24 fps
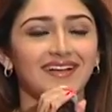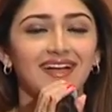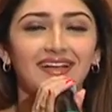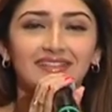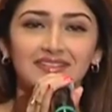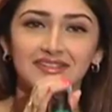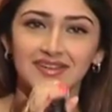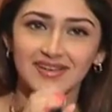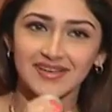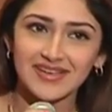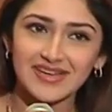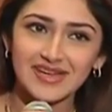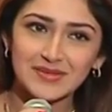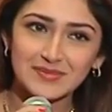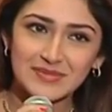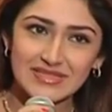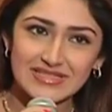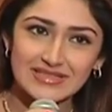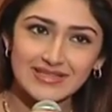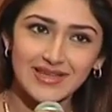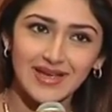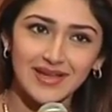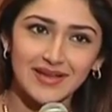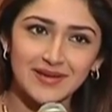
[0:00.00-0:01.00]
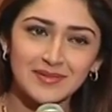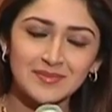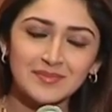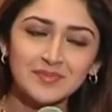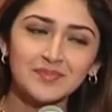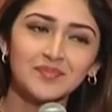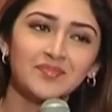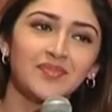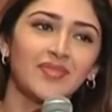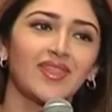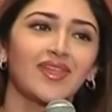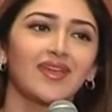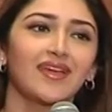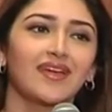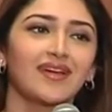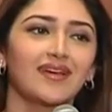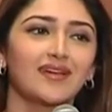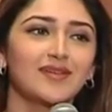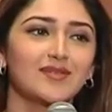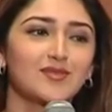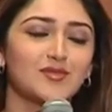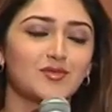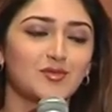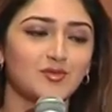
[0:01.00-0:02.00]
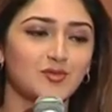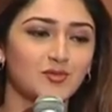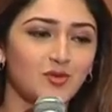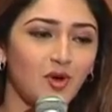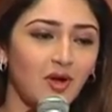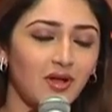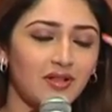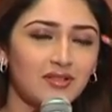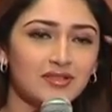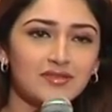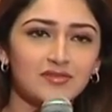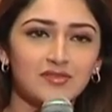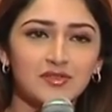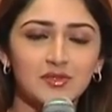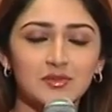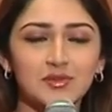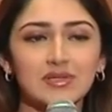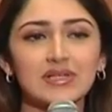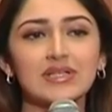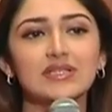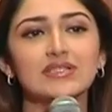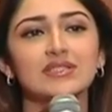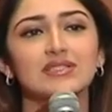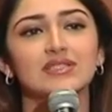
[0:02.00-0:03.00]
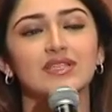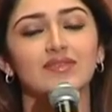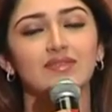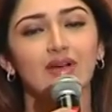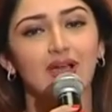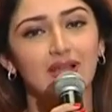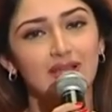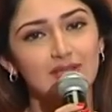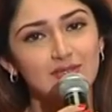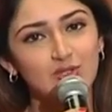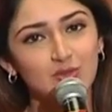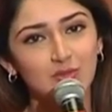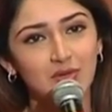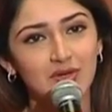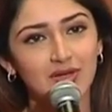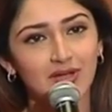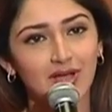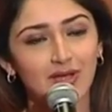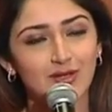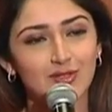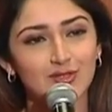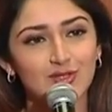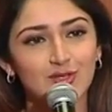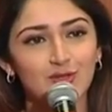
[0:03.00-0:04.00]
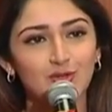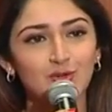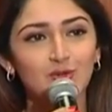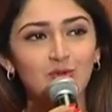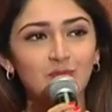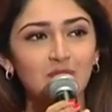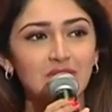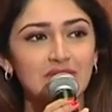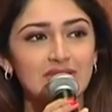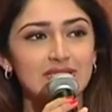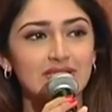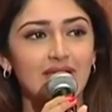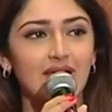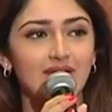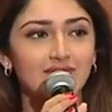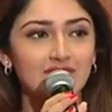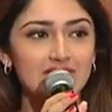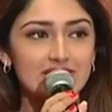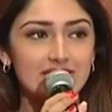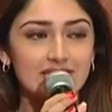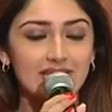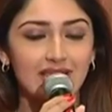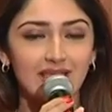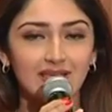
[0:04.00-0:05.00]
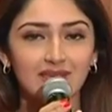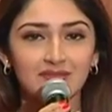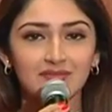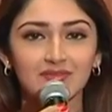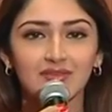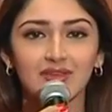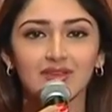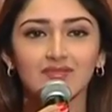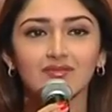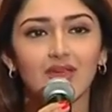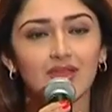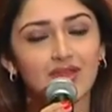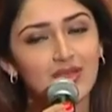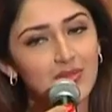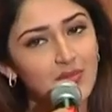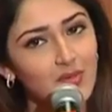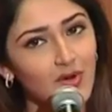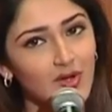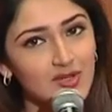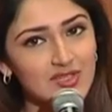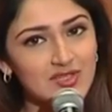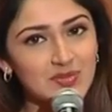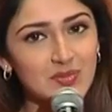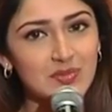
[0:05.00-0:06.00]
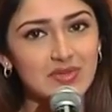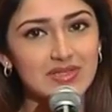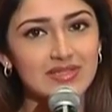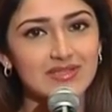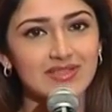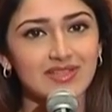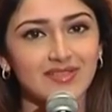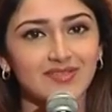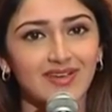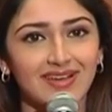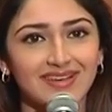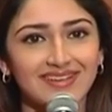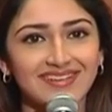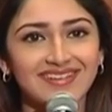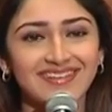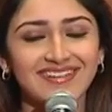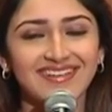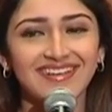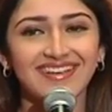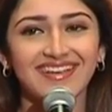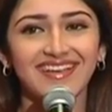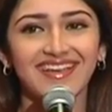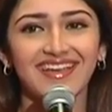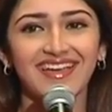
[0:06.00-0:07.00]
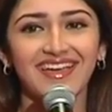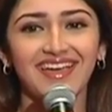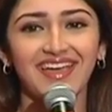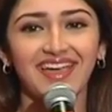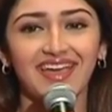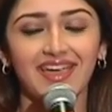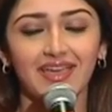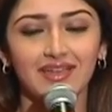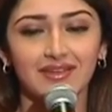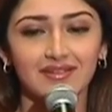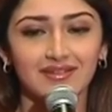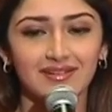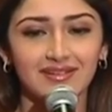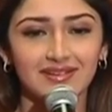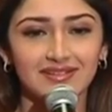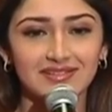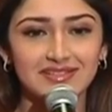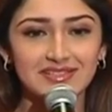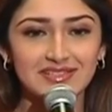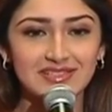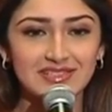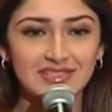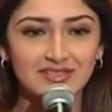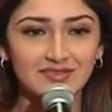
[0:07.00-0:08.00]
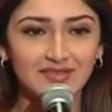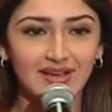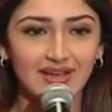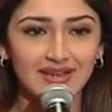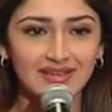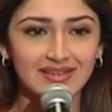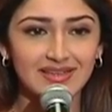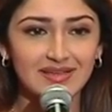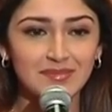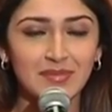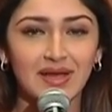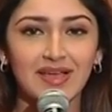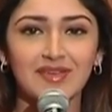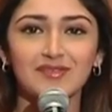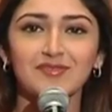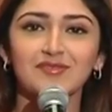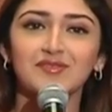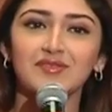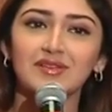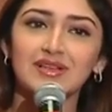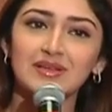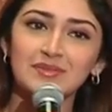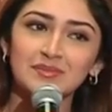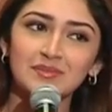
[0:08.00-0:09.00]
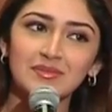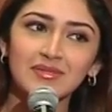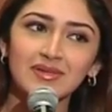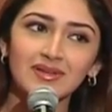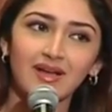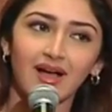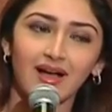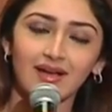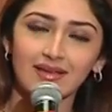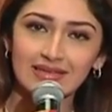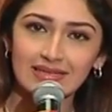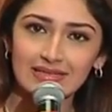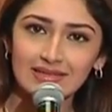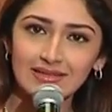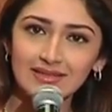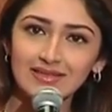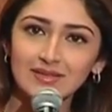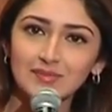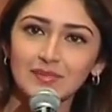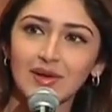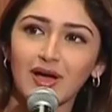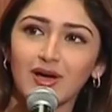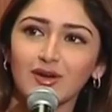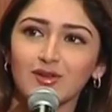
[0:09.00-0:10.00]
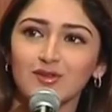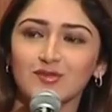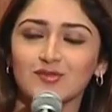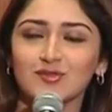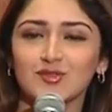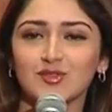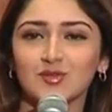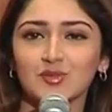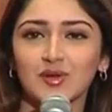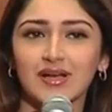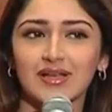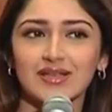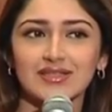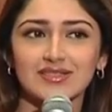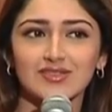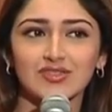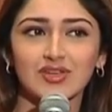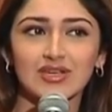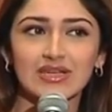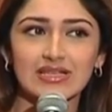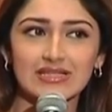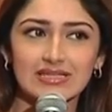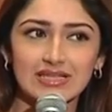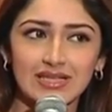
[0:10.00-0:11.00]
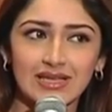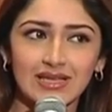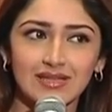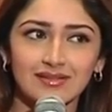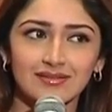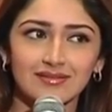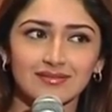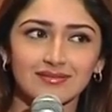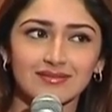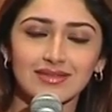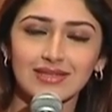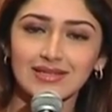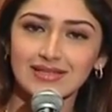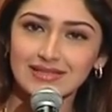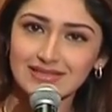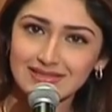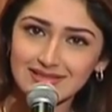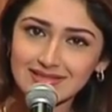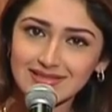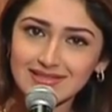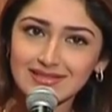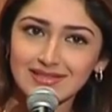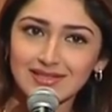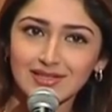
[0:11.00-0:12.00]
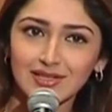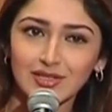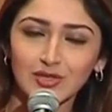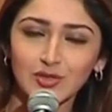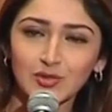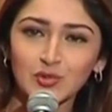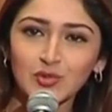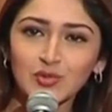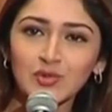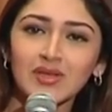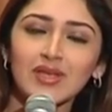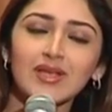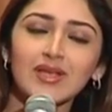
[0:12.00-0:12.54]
Andriki Namaskaram. To all the viewers, Diwali Subhakangshalu. Please have a safe and very prosperous Diwali. And this Diwali, my film Akhil, The Power of Jua is releasing in theatres near you.